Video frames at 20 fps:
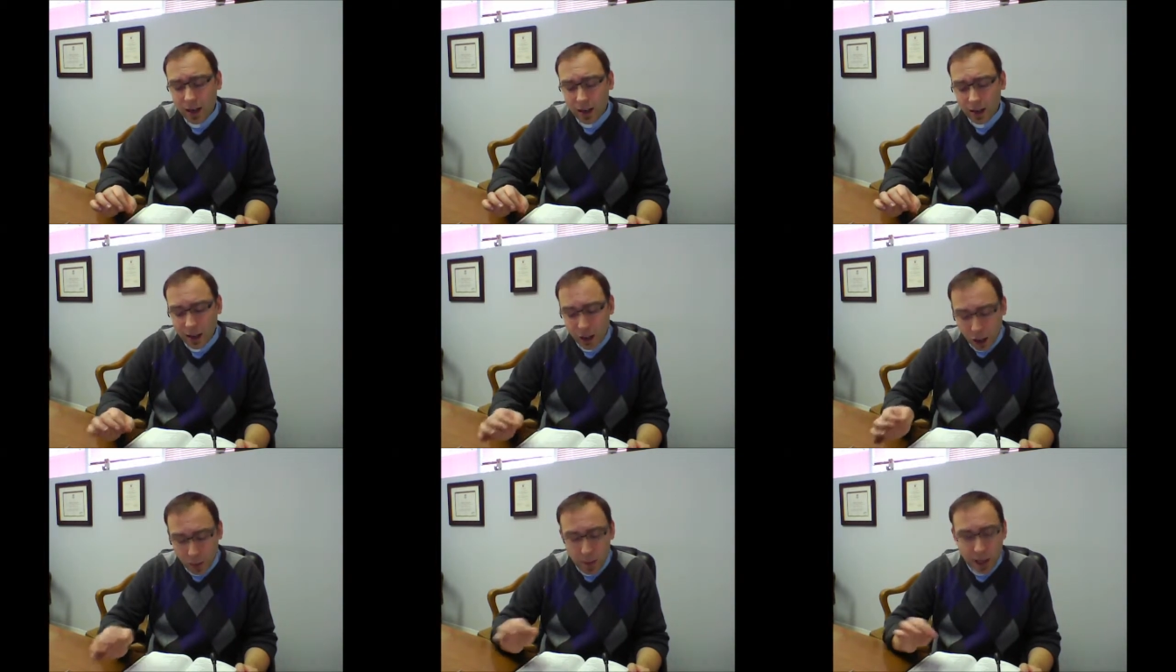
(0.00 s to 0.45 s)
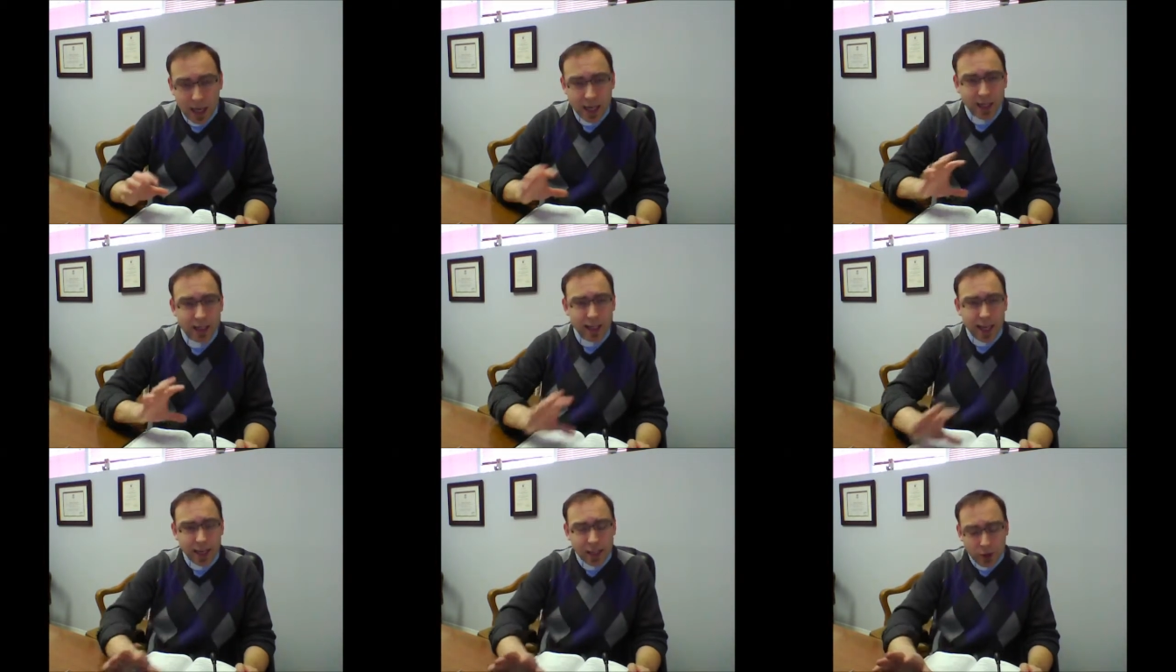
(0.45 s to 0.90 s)
Jeremiah
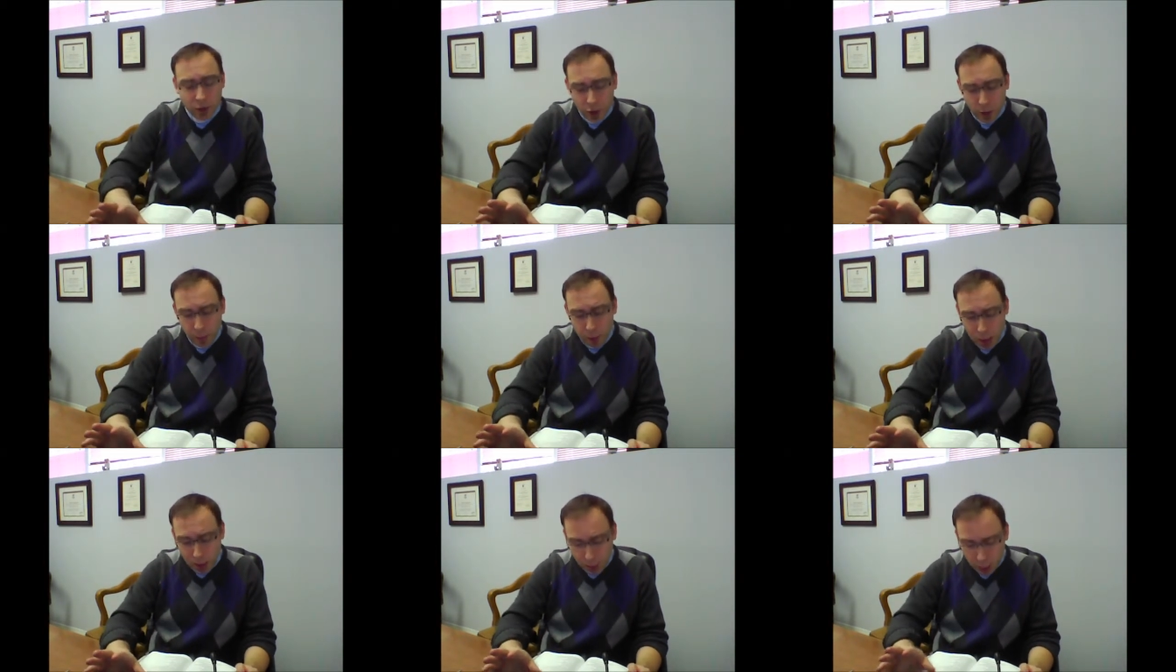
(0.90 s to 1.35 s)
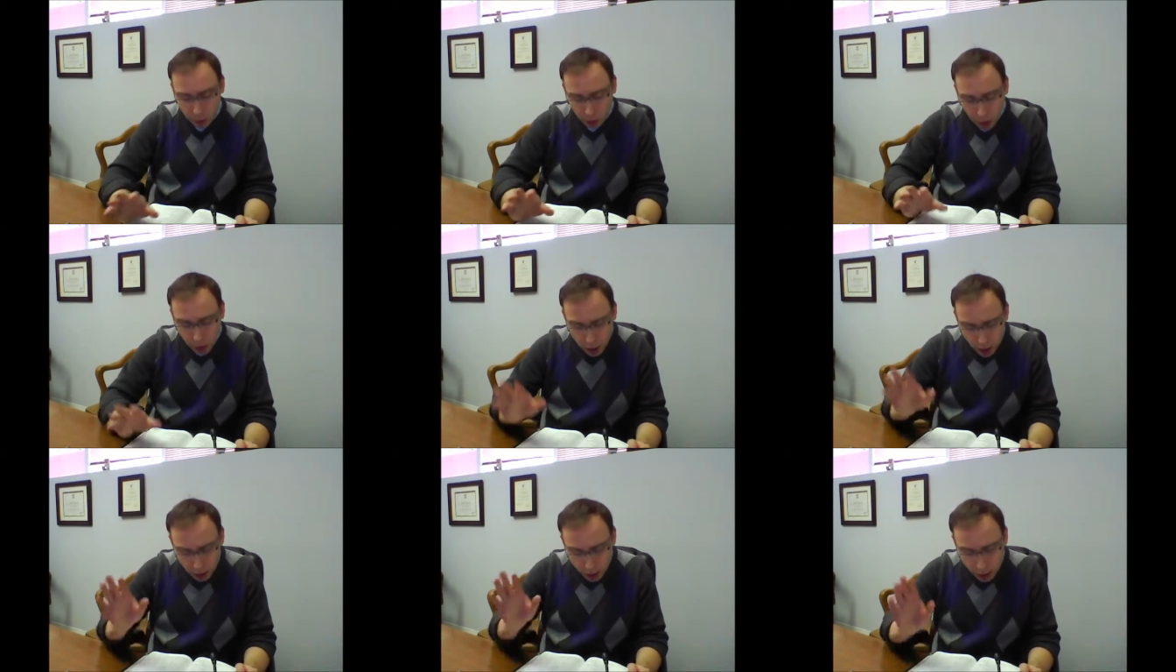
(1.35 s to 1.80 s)
says to the
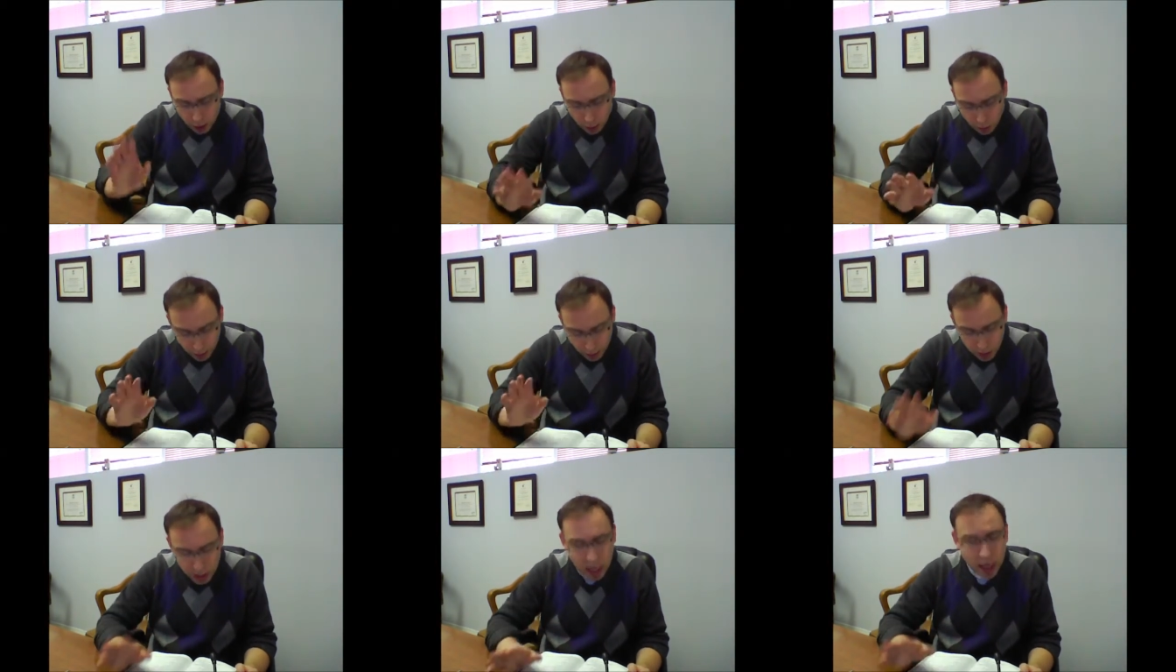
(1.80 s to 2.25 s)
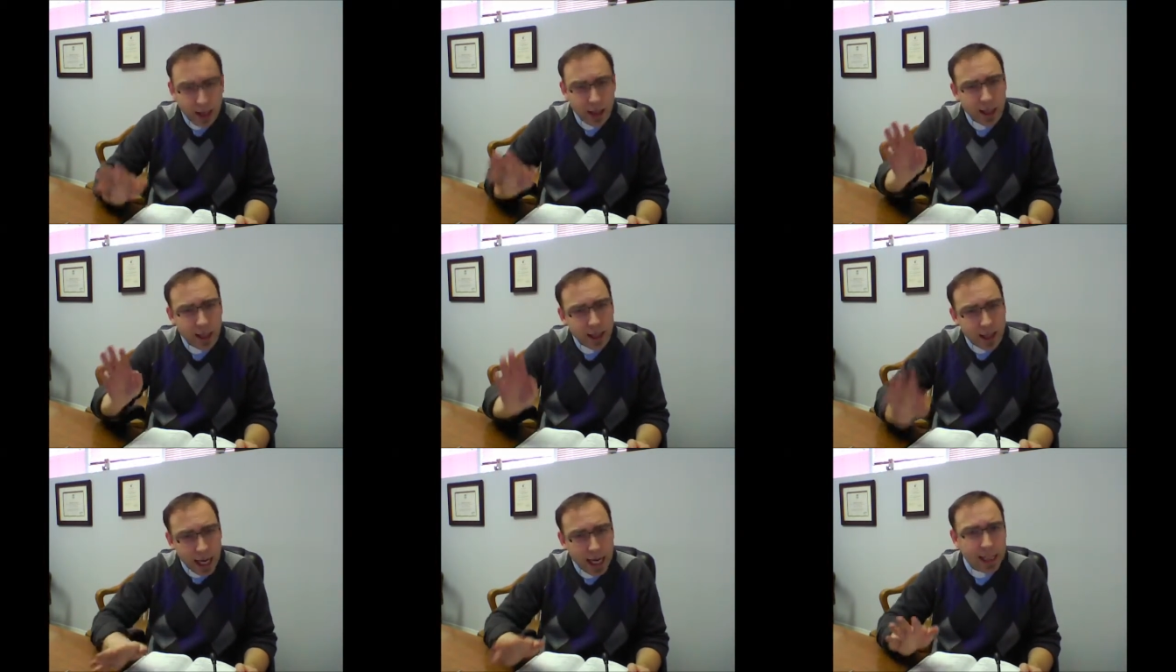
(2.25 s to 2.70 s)
people, So then
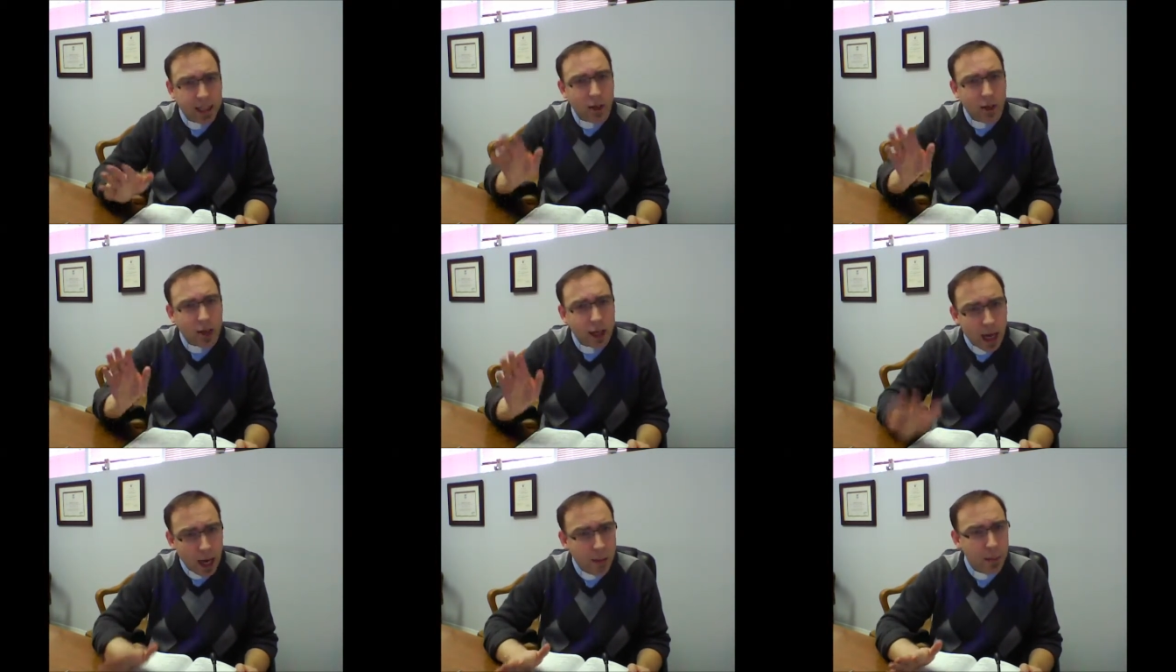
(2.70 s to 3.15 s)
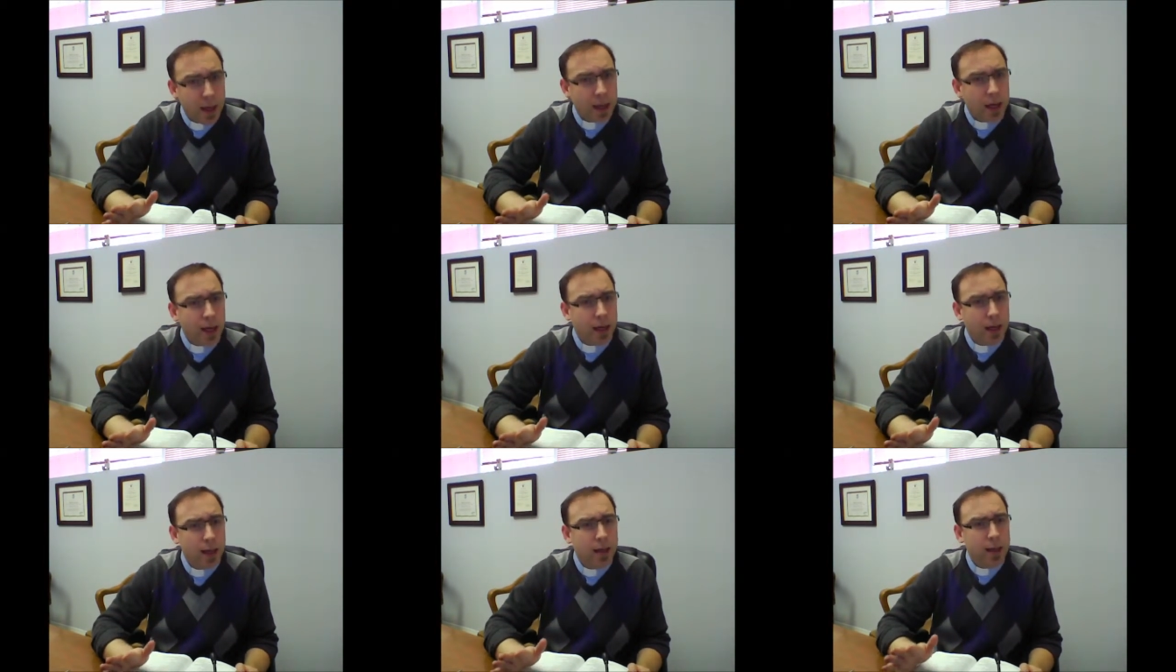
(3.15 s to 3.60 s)
the days are
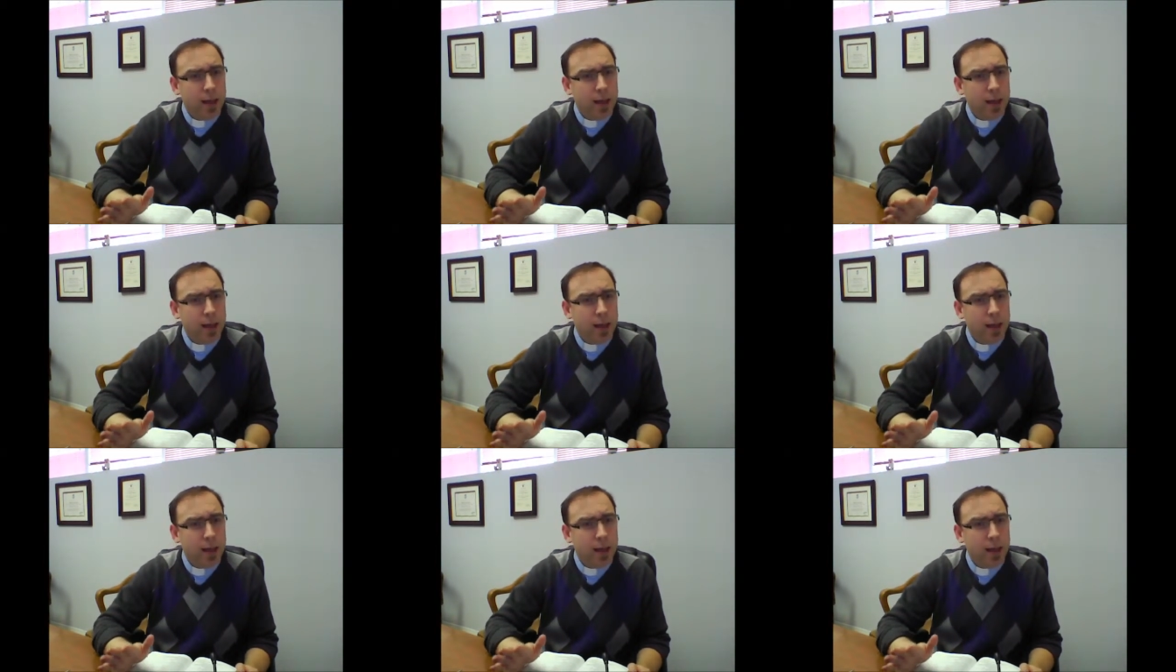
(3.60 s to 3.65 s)
coming,